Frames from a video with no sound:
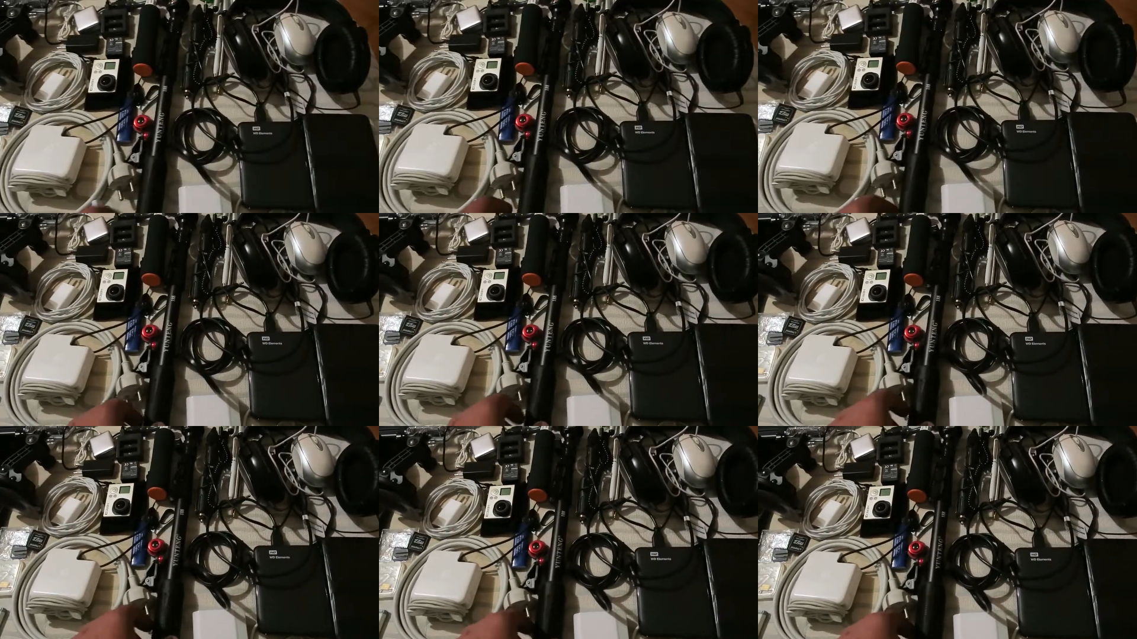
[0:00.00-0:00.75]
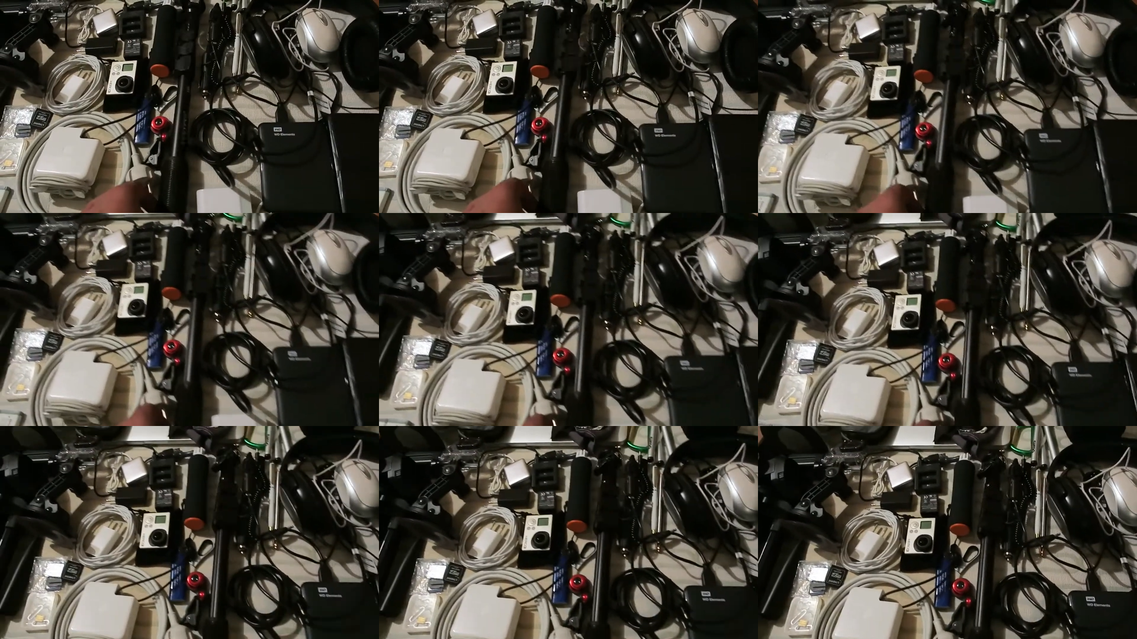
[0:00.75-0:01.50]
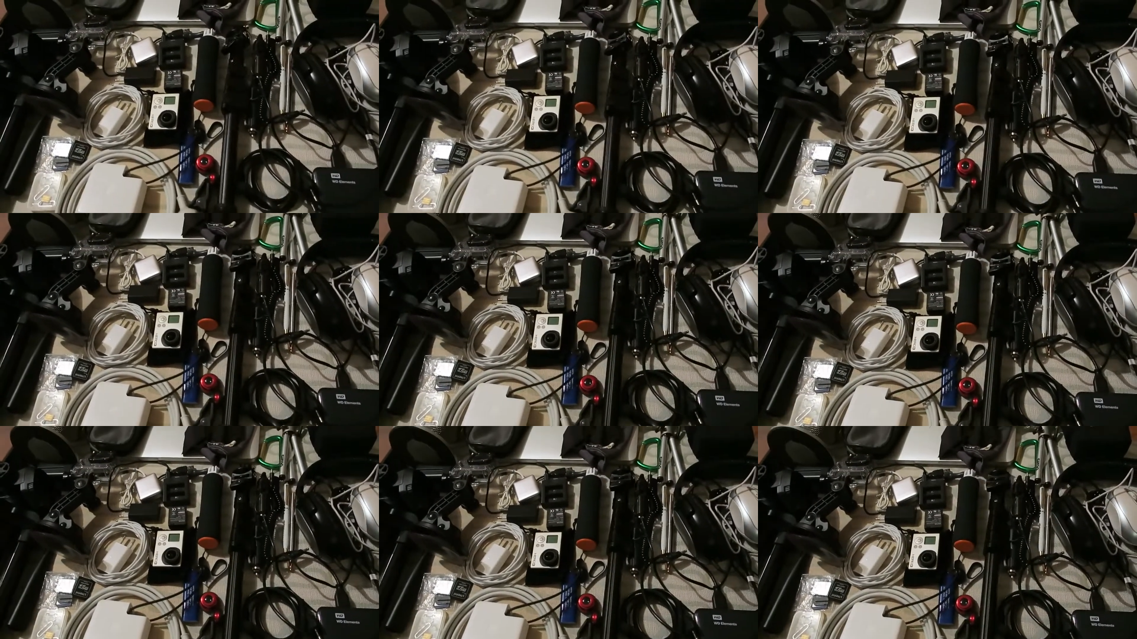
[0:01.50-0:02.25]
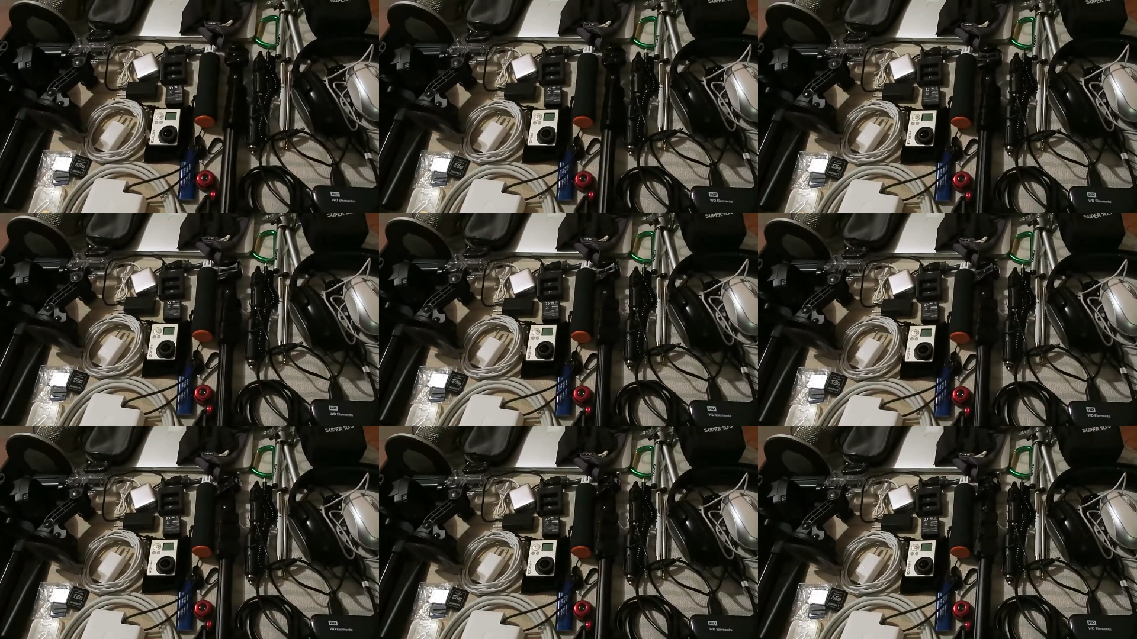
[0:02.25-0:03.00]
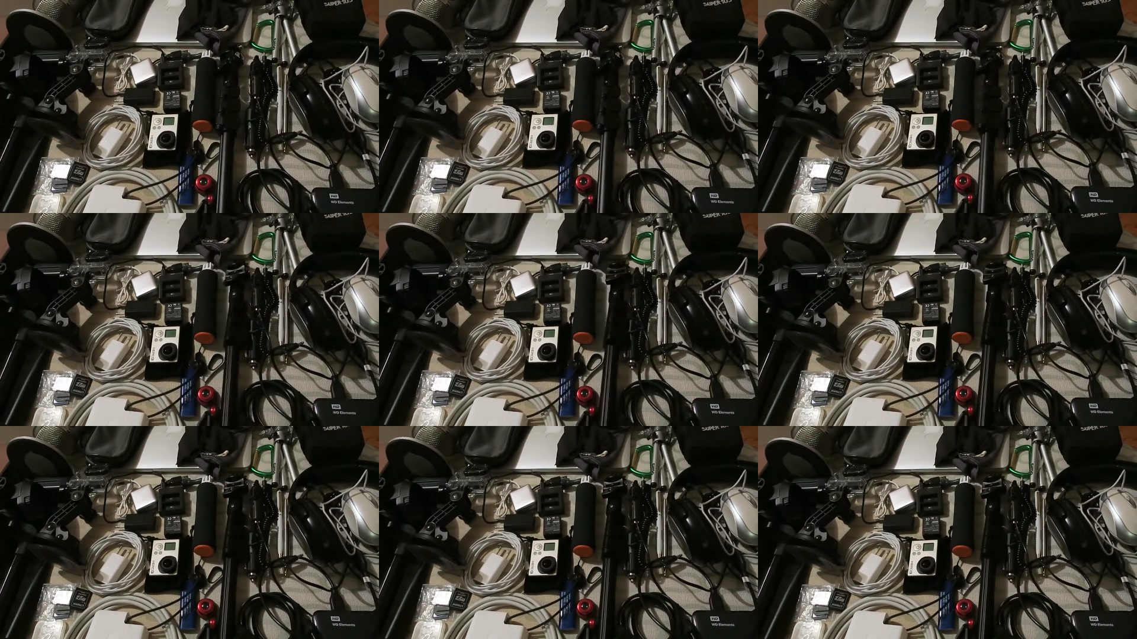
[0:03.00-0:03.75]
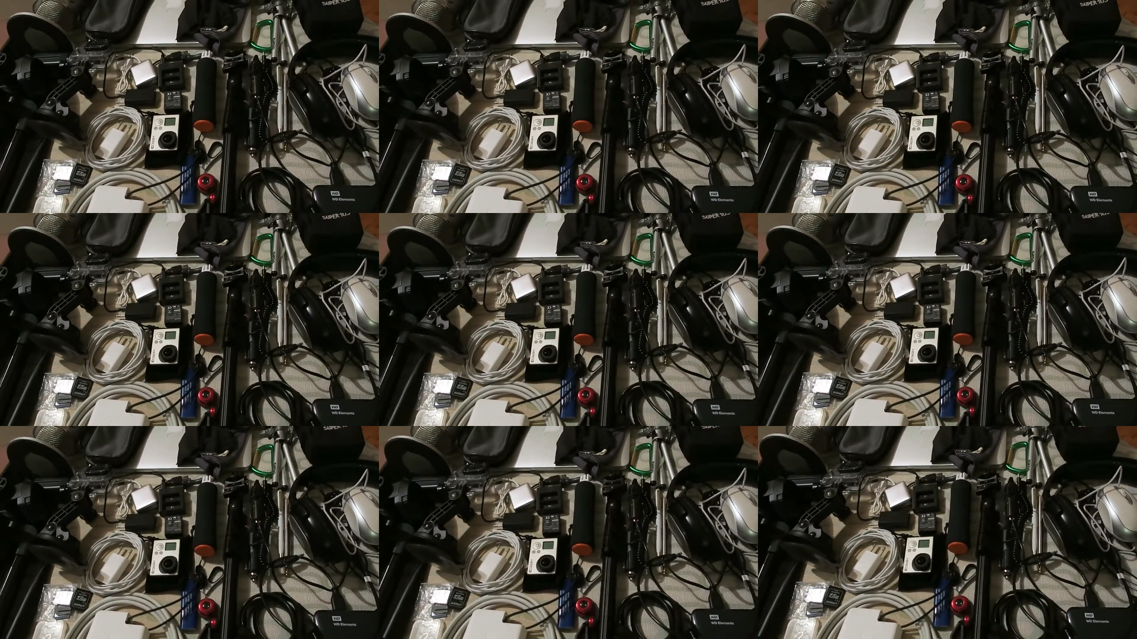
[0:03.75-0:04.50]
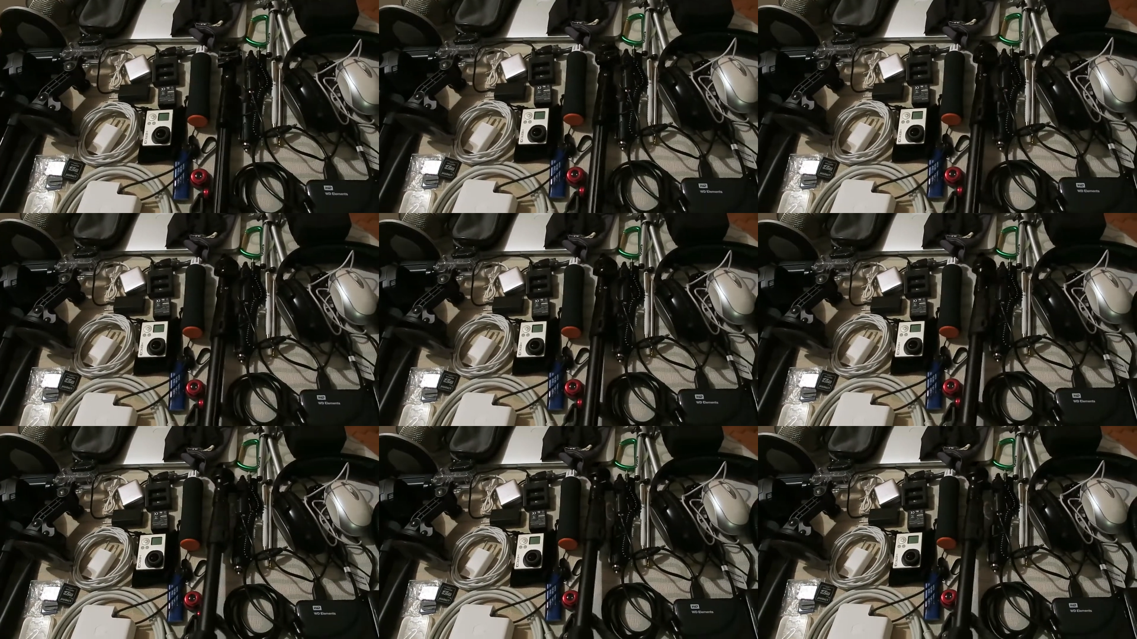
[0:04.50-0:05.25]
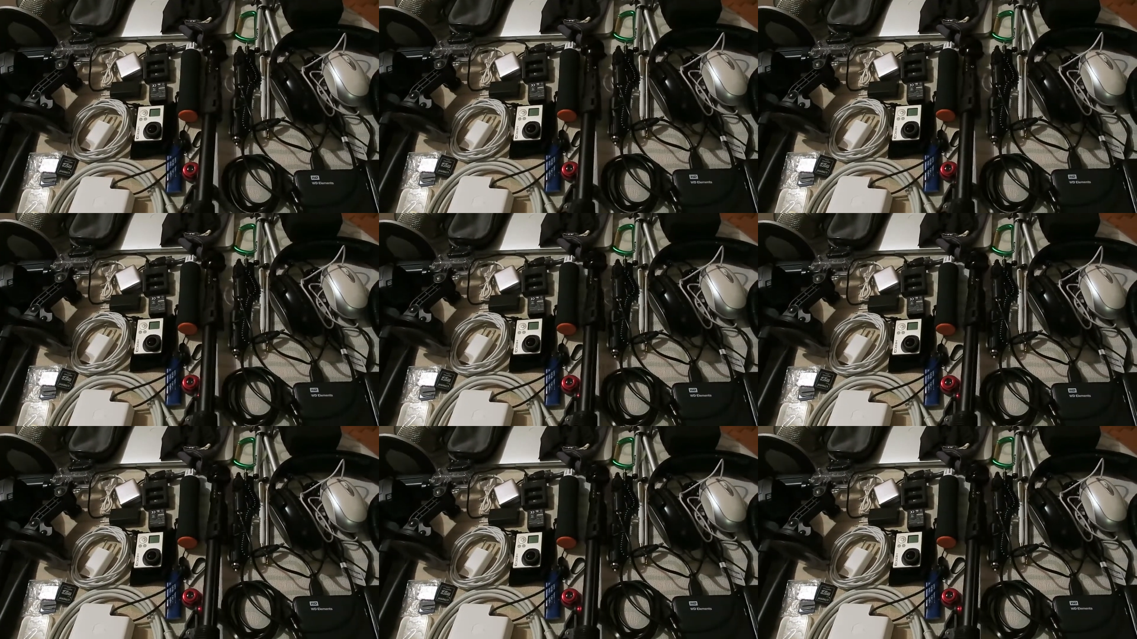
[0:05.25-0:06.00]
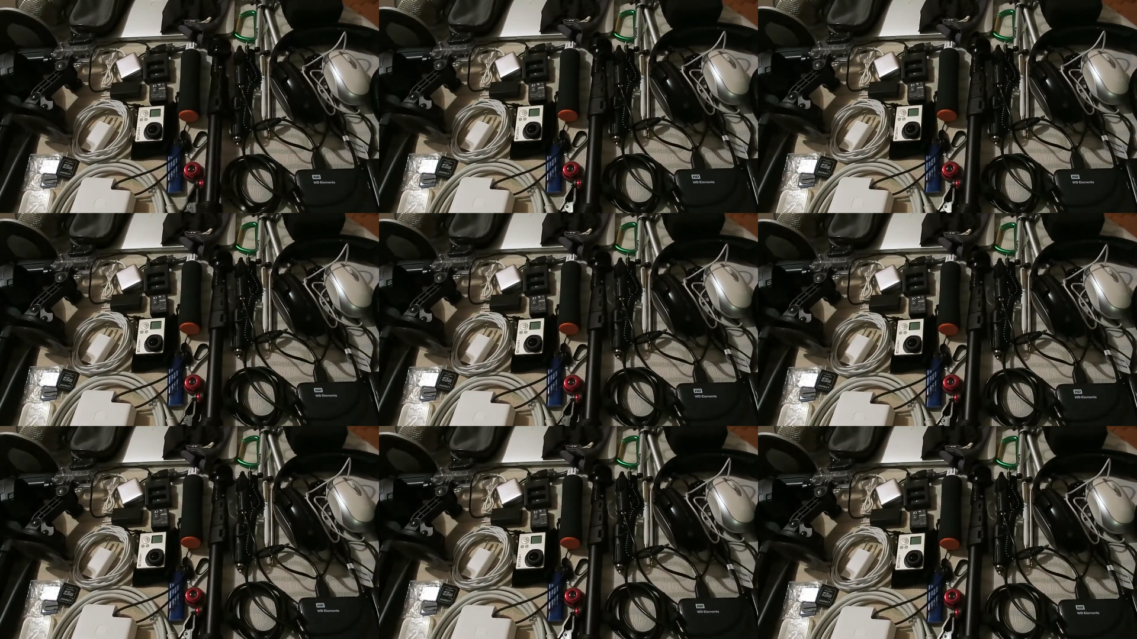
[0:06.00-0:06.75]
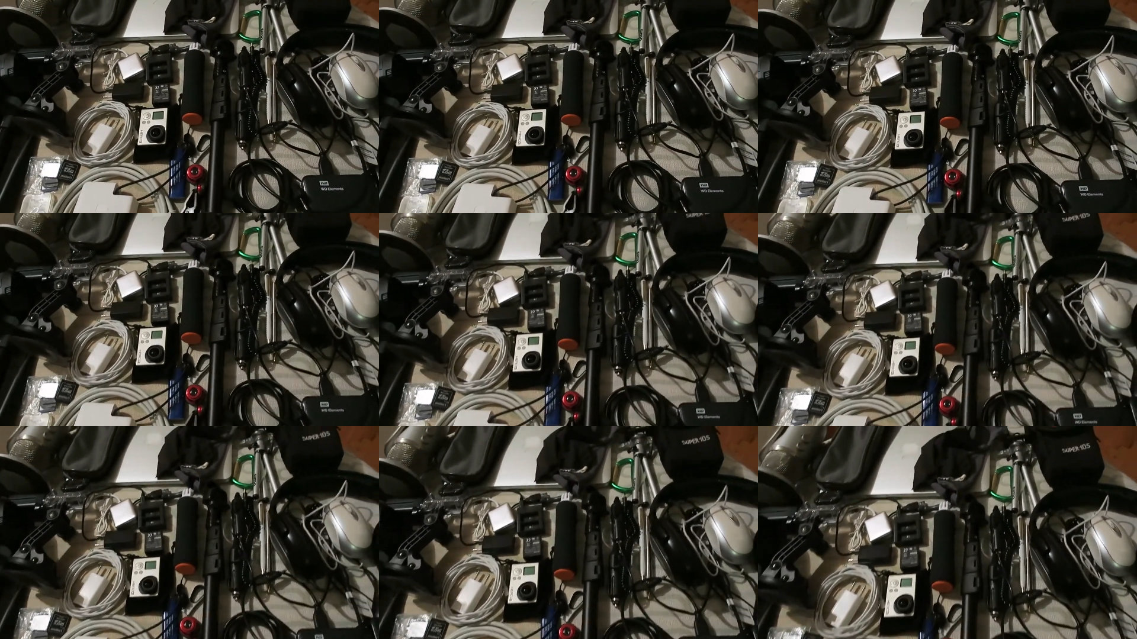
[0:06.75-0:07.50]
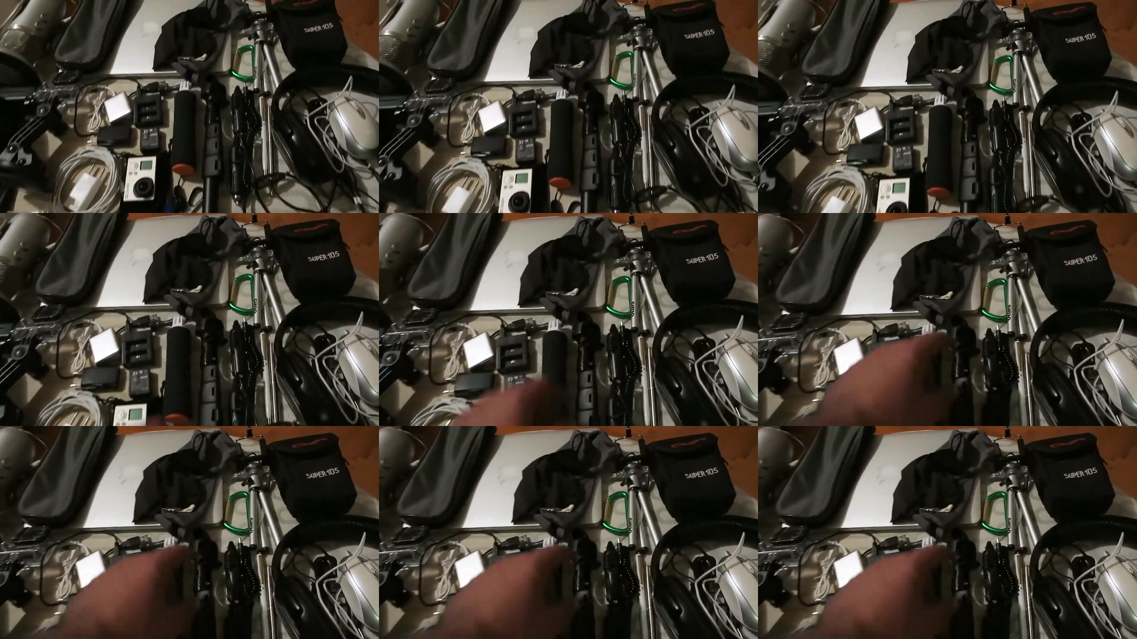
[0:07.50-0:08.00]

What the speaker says: No face is visible, so there are no lips to read.